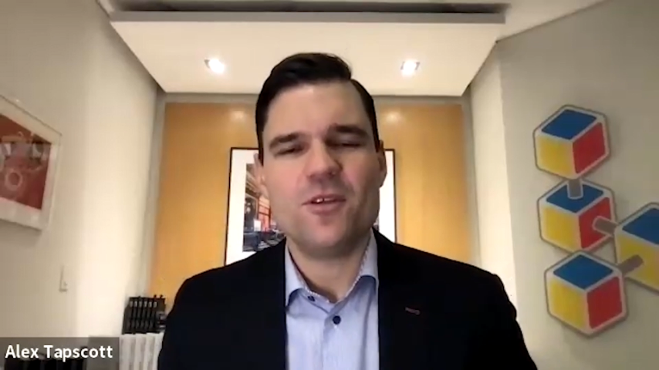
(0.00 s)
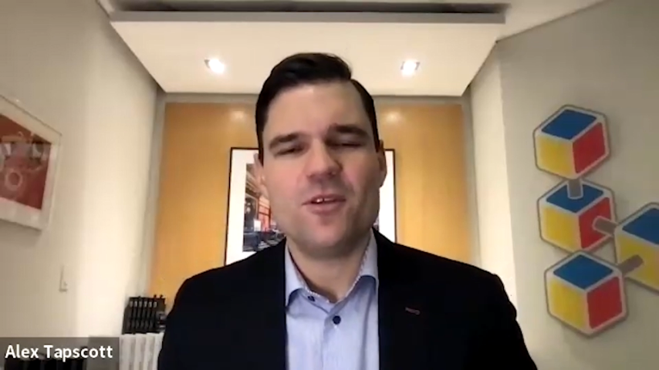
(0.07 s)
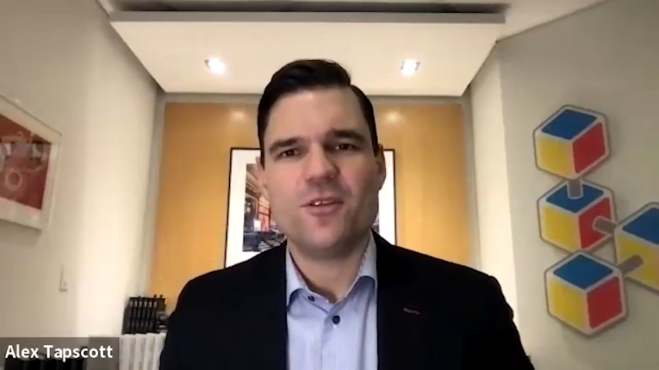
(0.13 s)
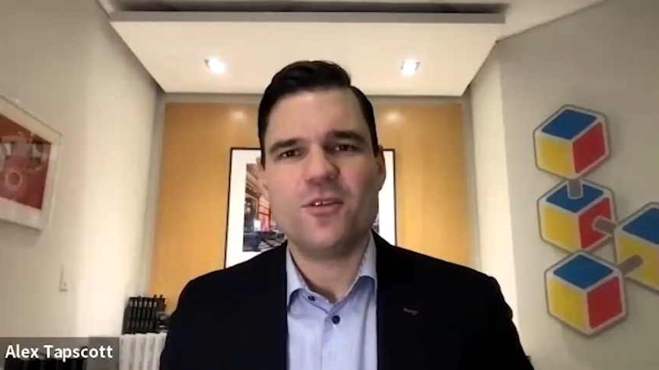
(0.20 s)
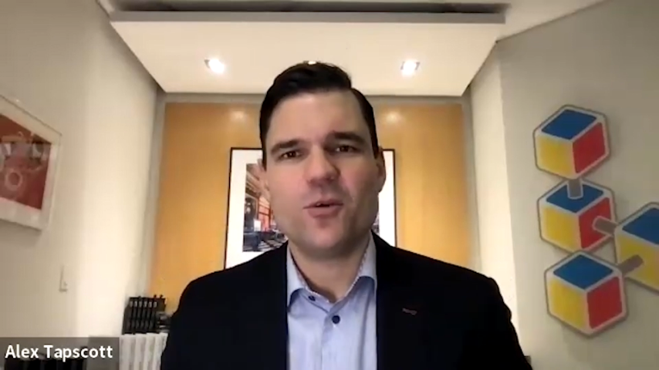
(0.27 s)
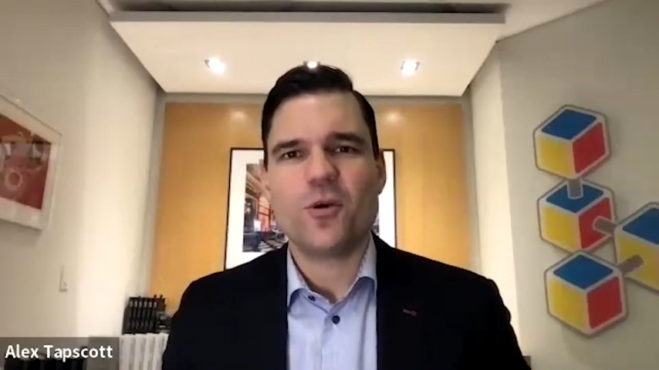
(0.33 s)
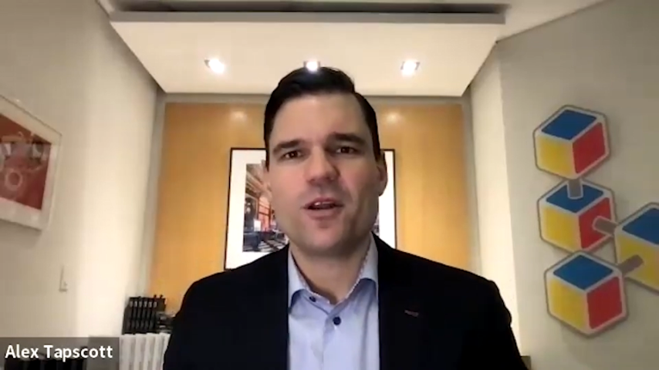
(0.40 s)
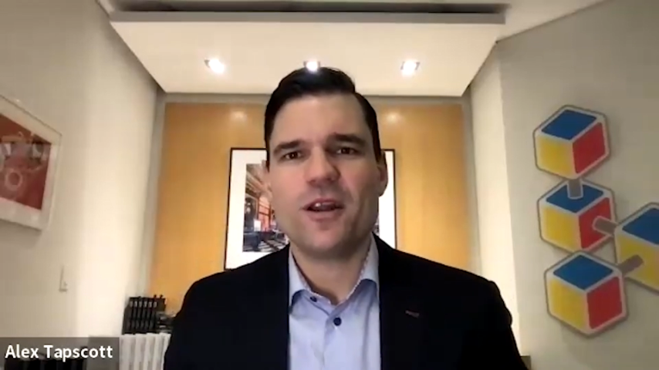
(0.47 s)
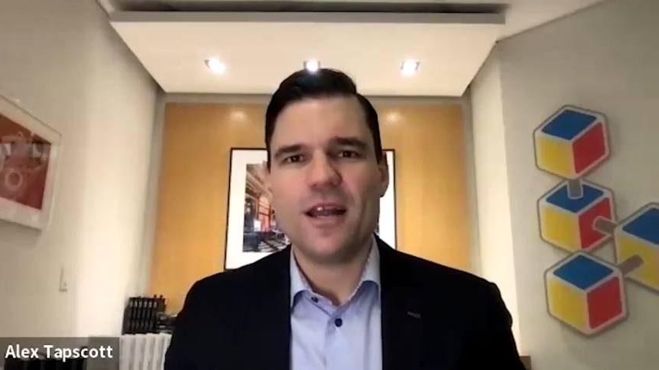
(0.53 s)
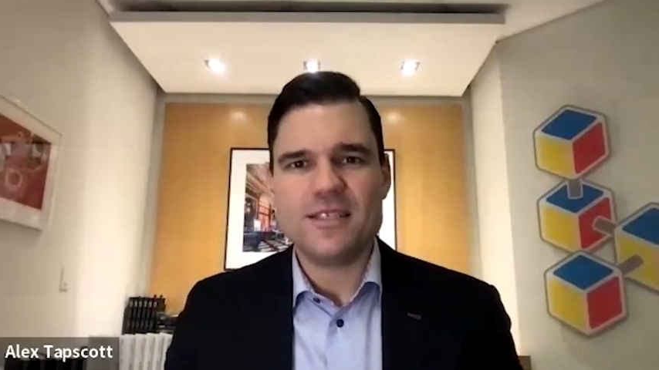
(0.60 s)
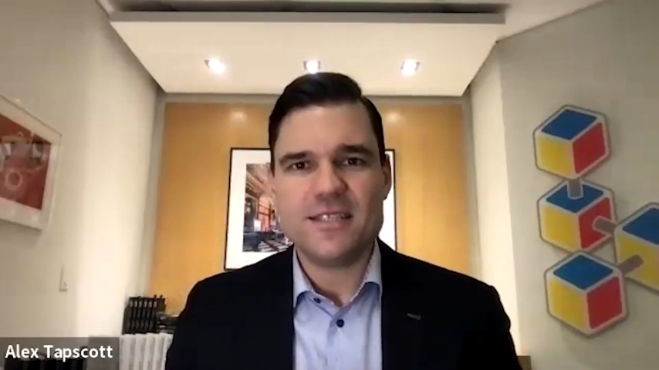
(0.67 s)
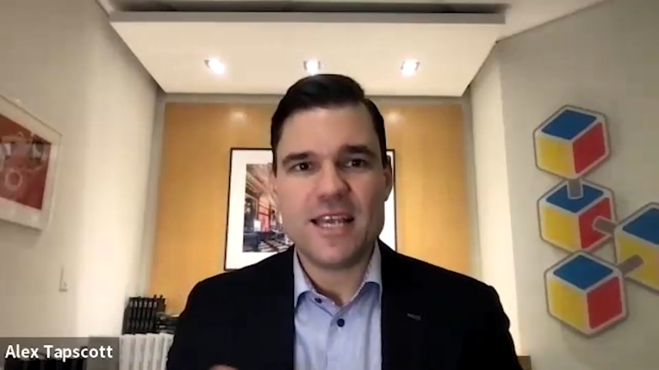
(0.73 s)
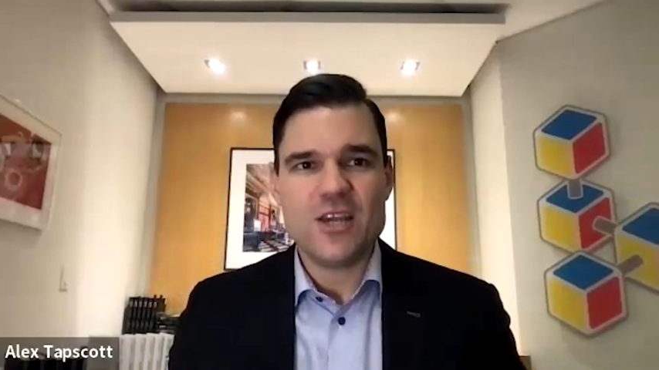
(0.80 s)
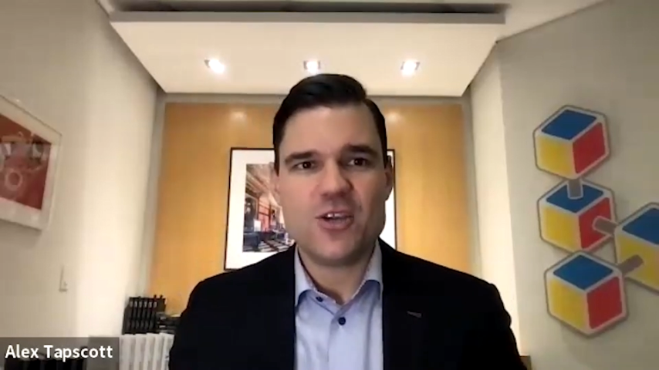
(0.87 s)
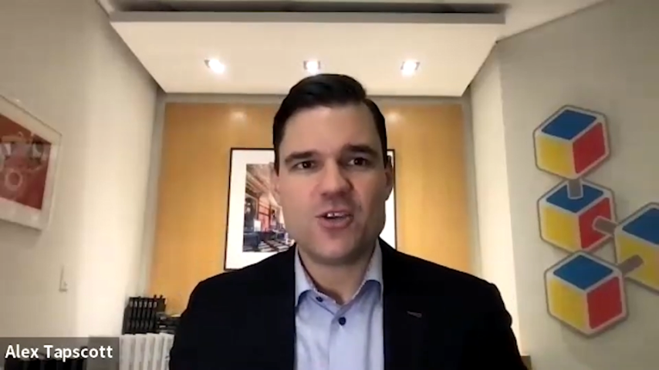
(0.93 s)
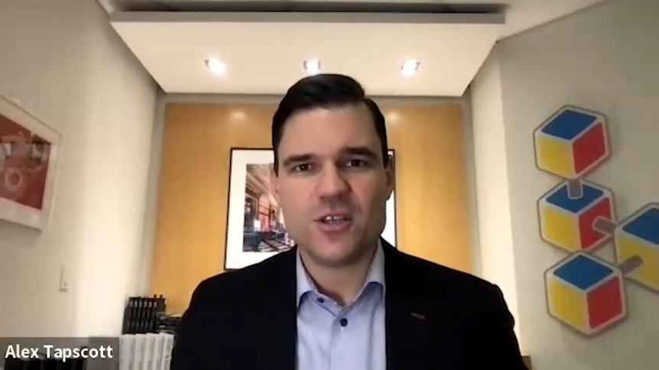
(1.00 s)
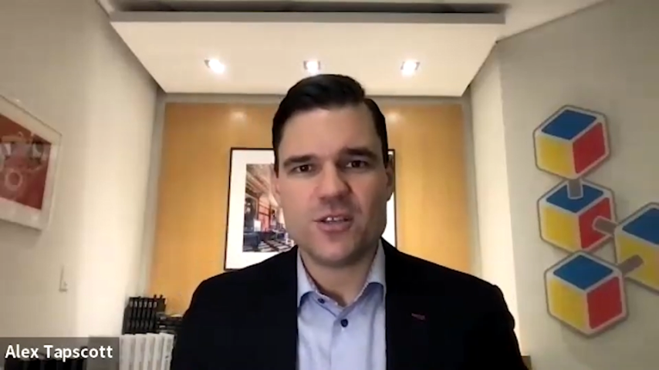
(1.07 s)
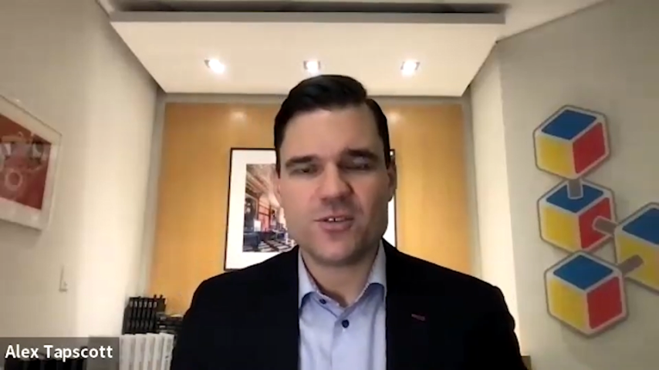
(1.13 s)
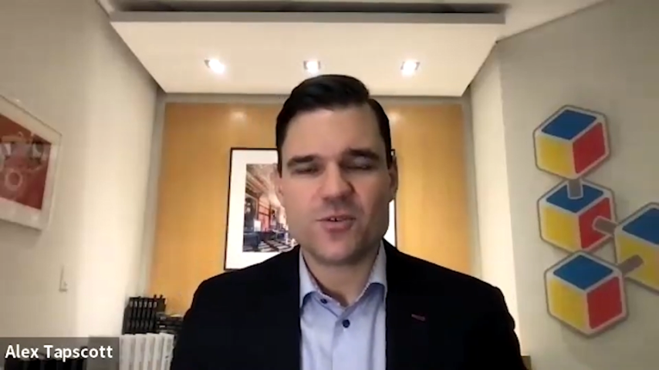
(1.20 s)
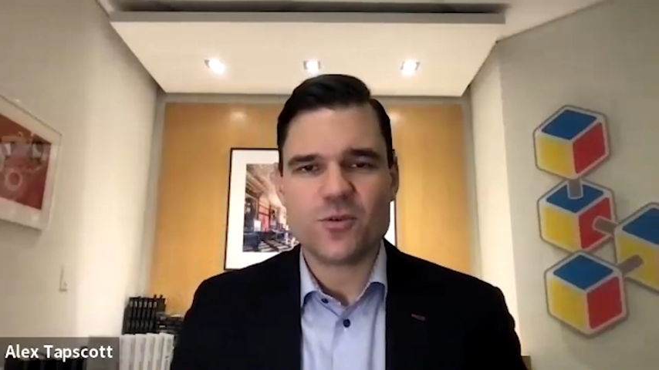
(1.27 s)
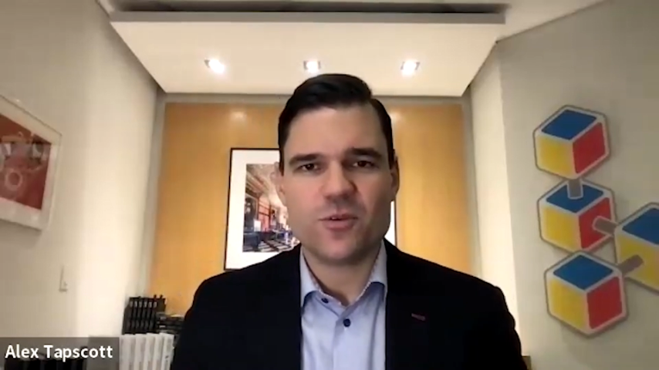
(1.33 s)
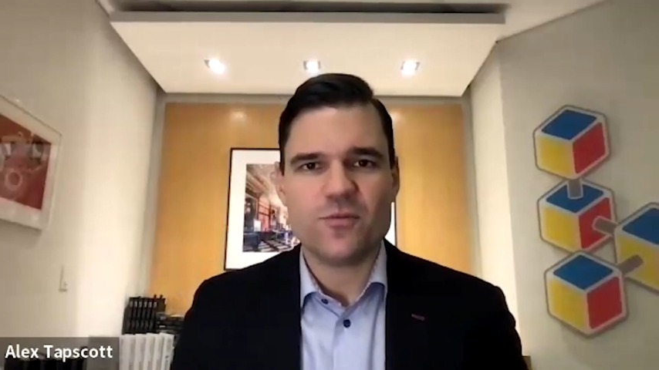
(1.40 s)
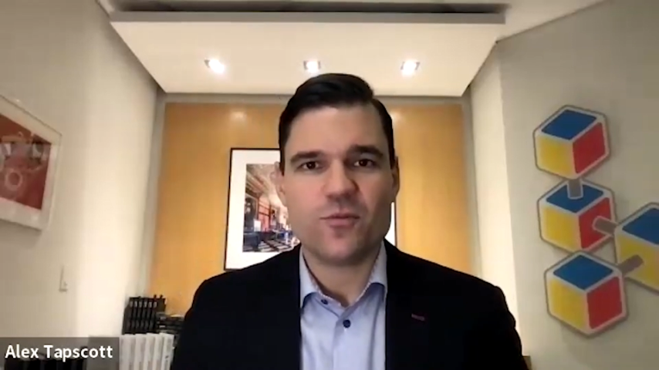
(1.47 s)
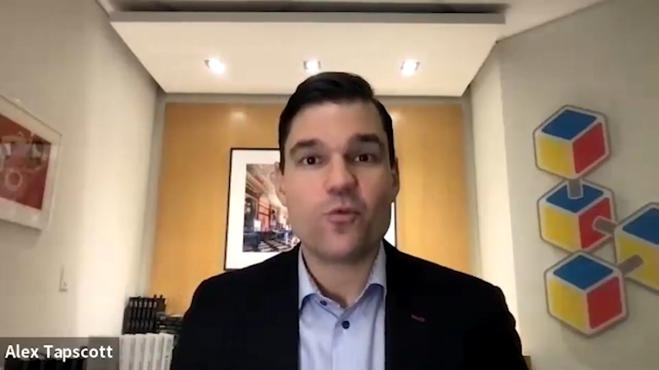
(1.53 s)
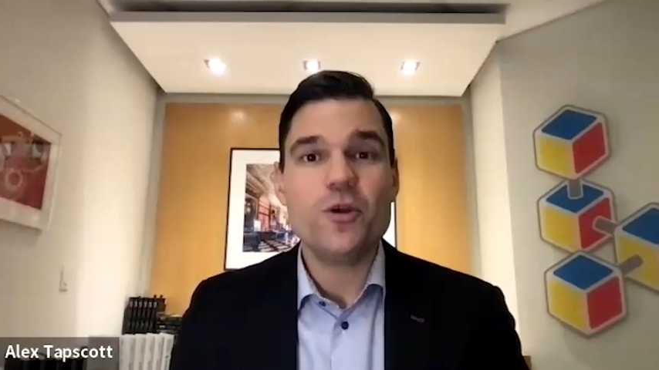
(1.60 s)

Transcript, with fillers: the the organization sort of